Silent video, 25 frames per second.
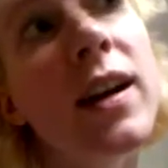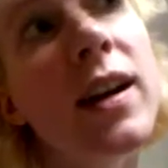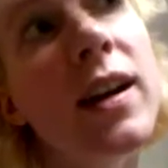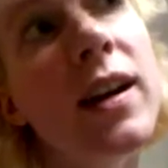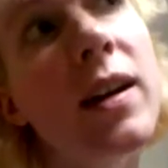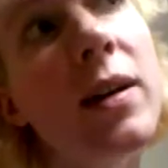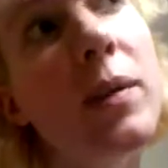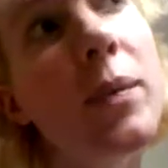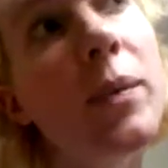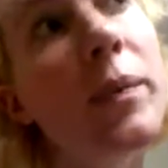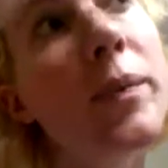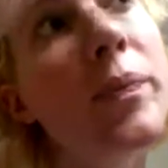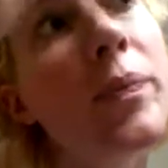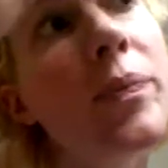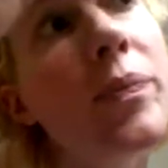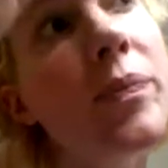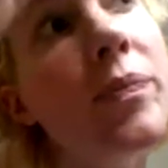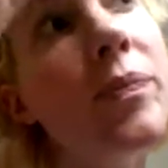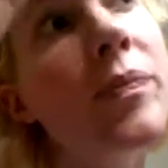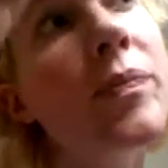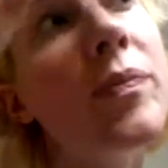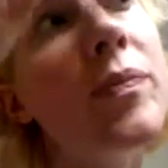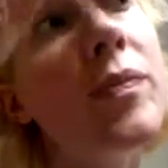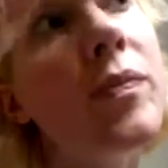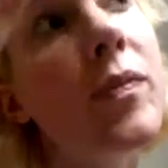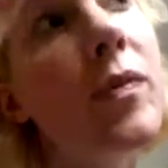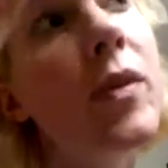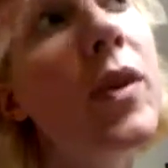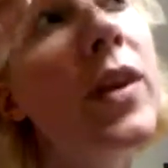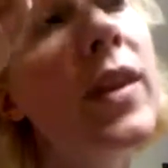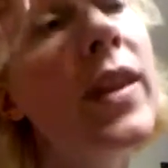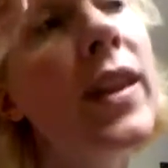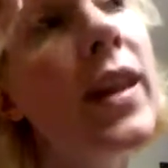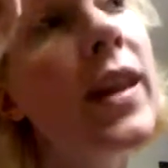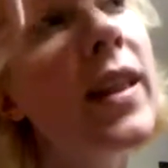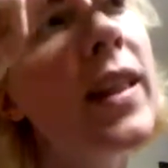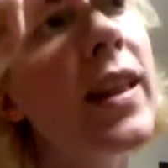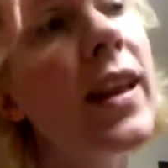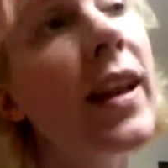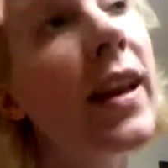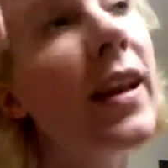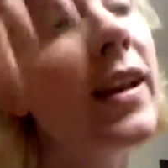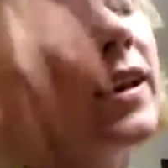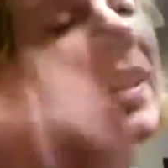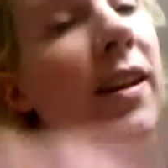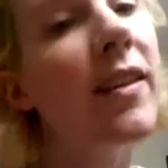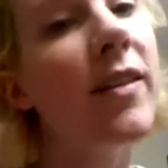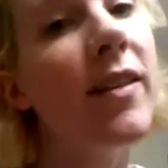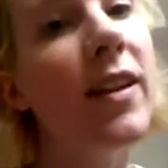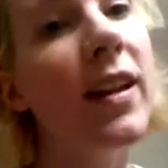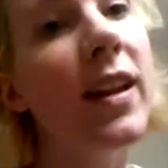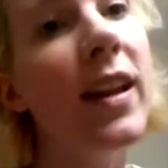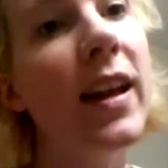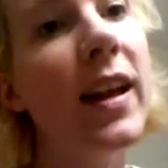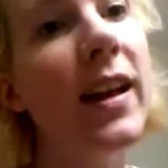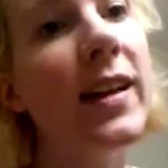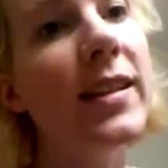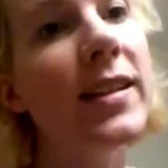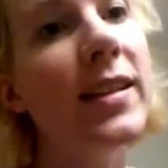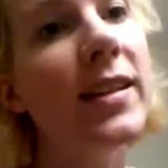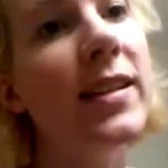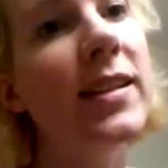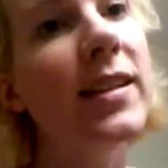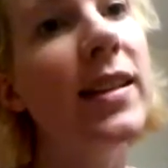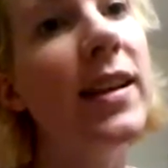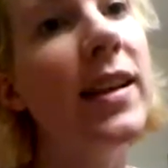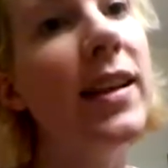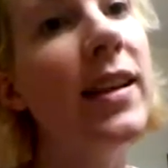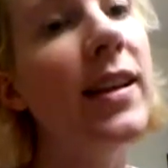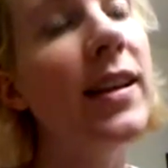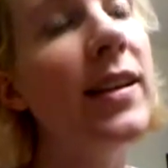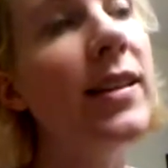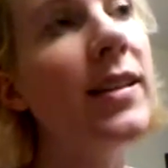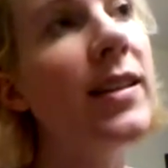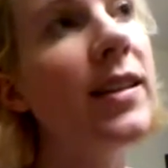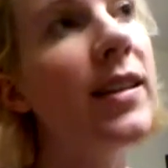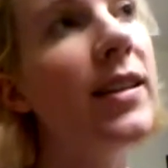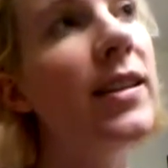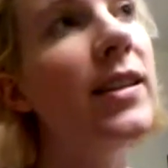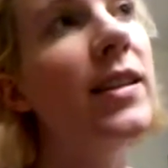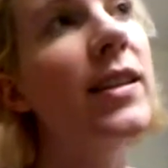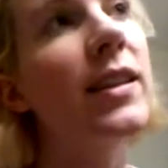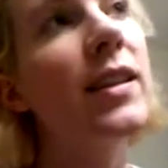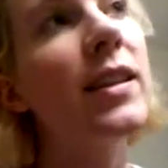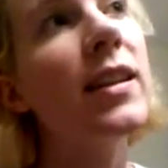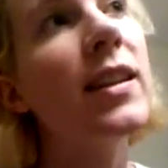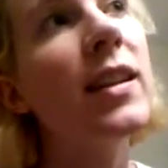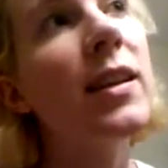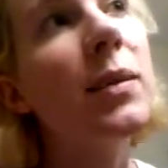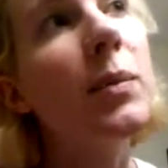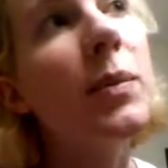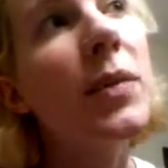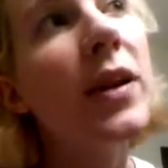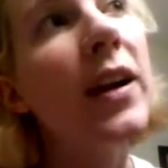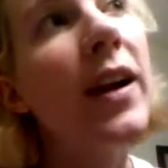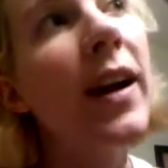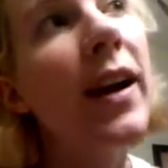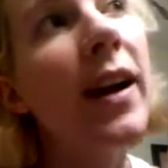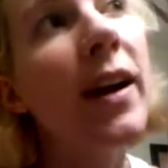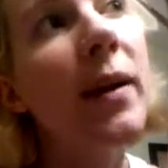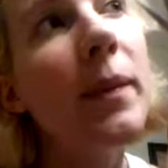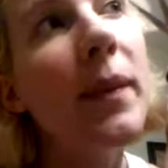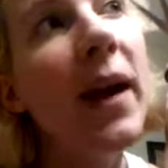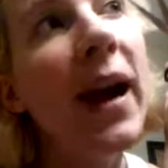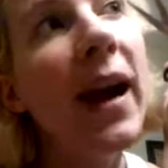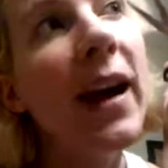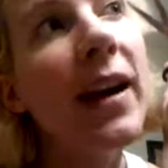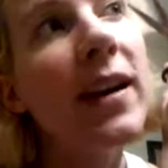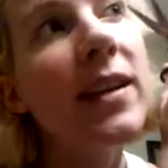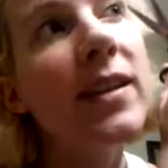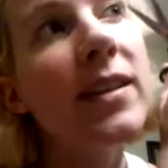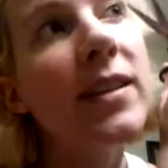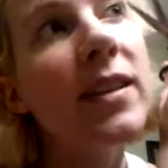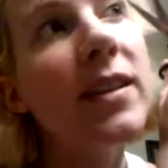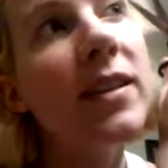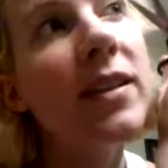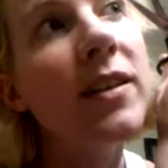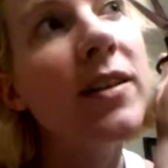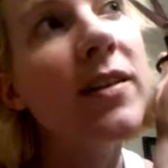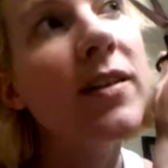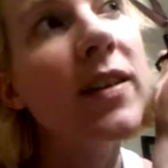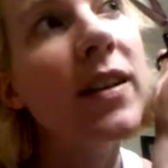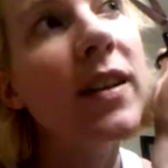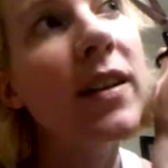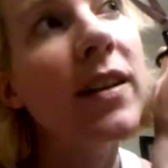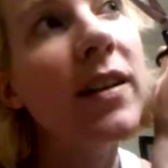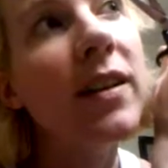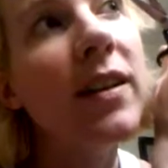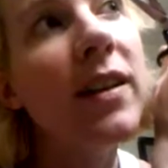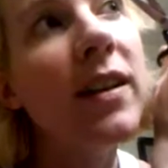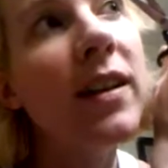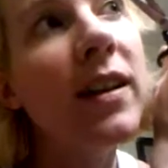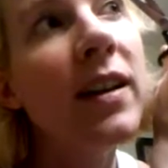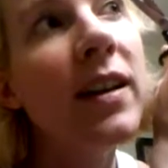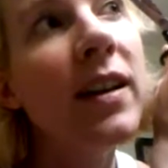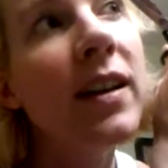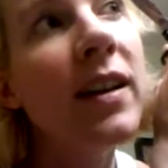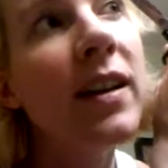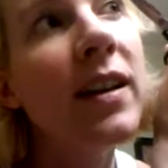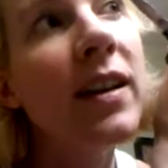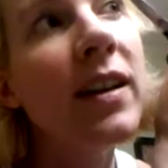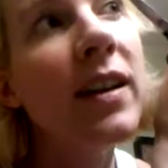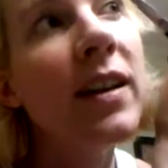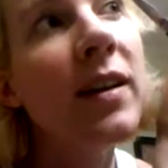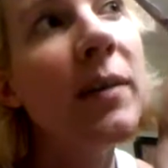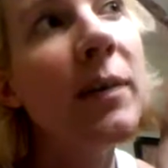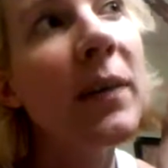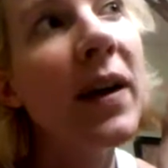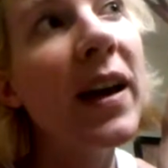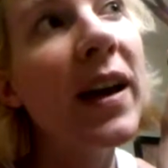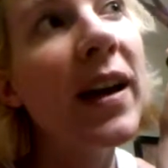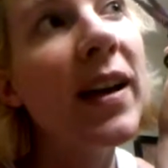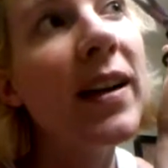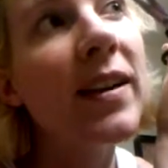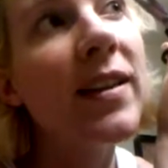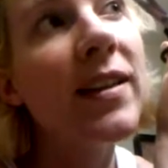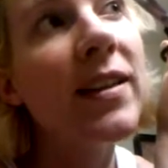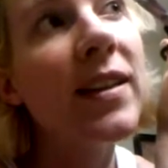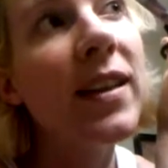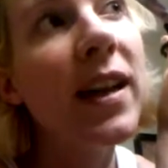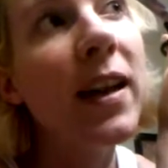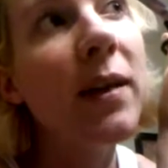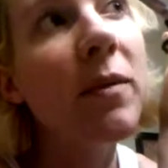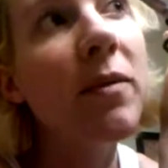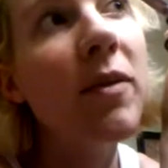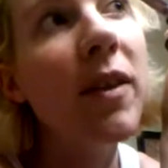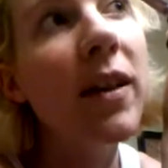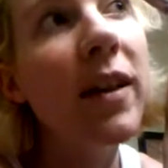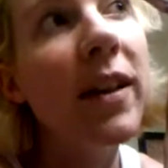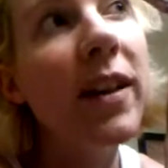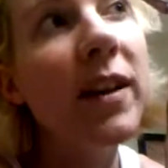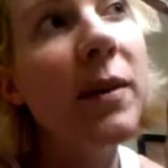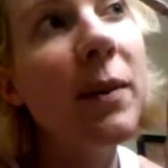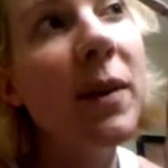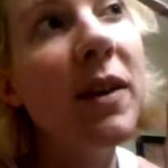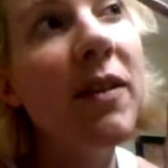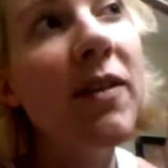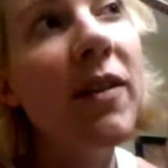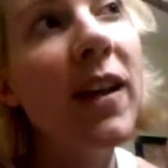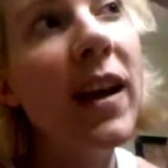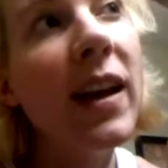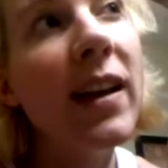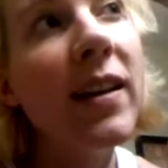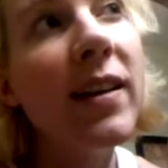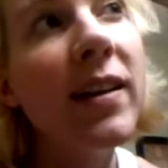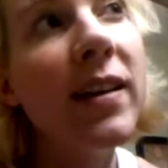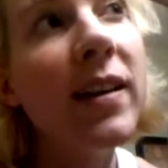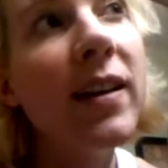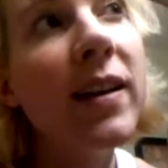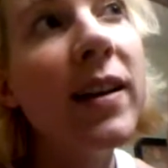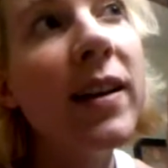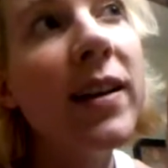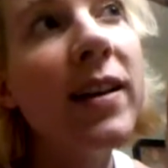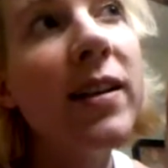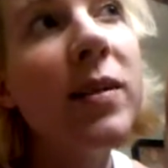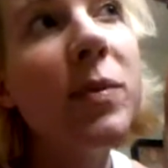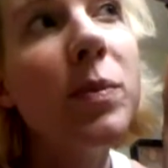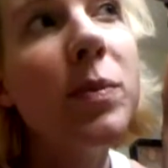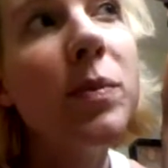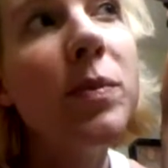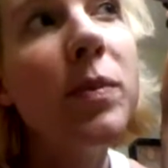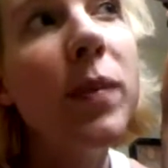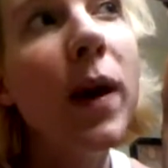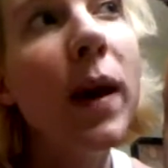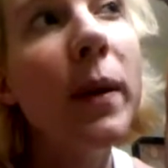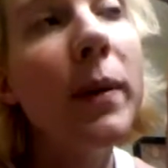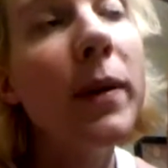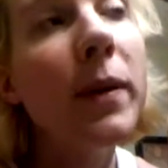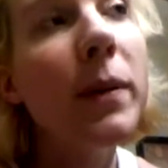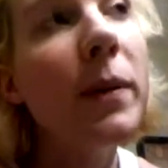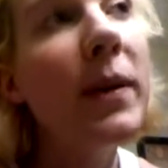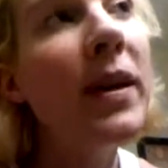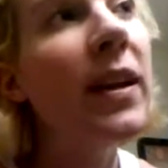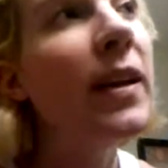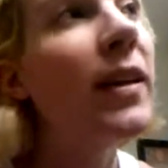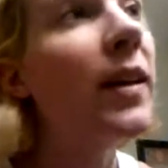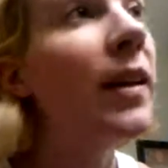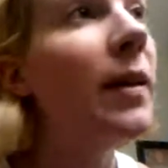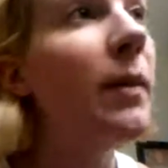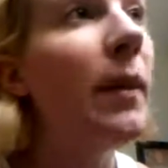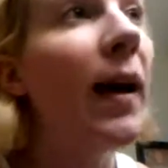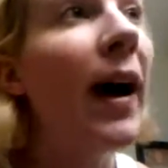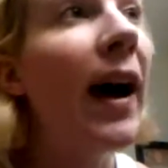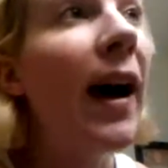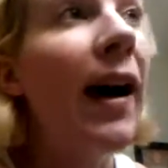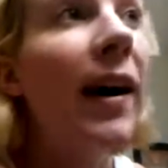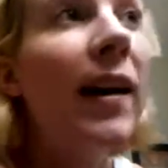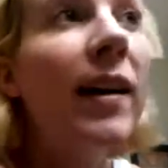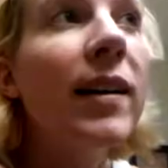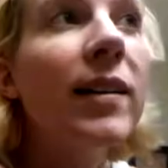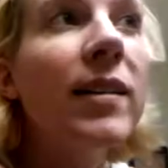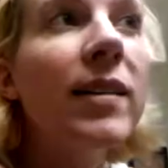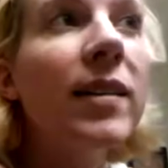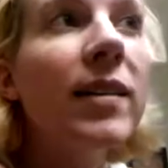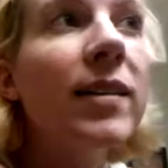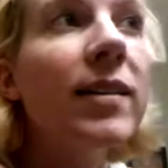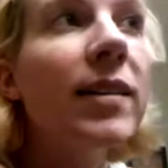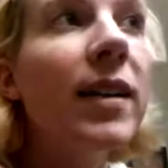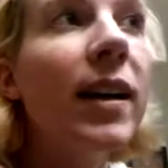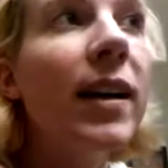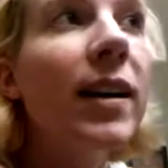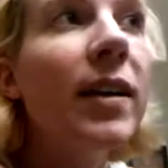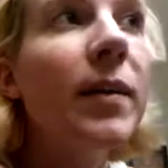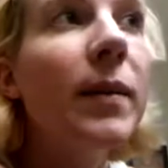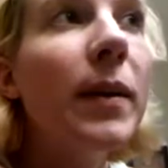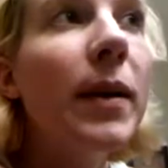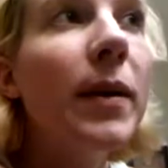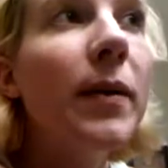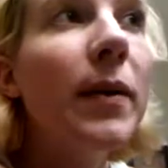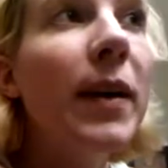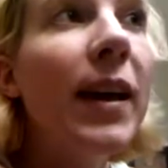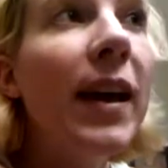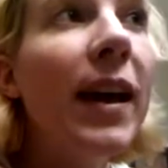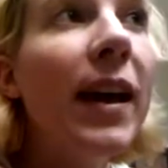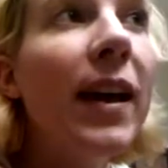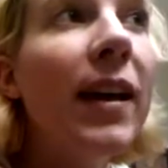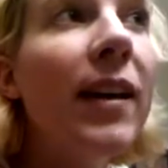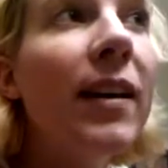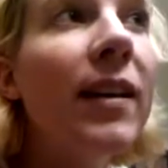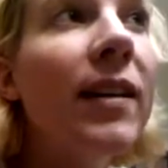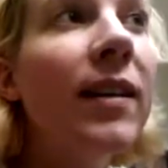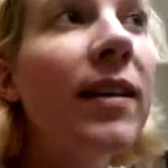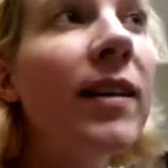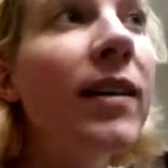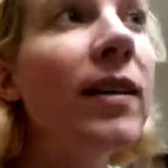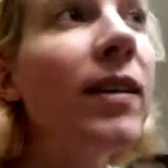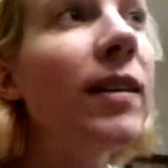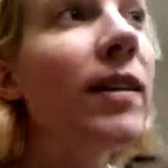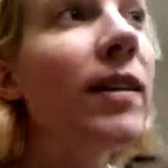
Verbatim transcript: Um, one thing that I did realize is that it's good to clip your hair back. So if you my hair just kept falling in my face, so I just bobby pinned it back so it's out of my way.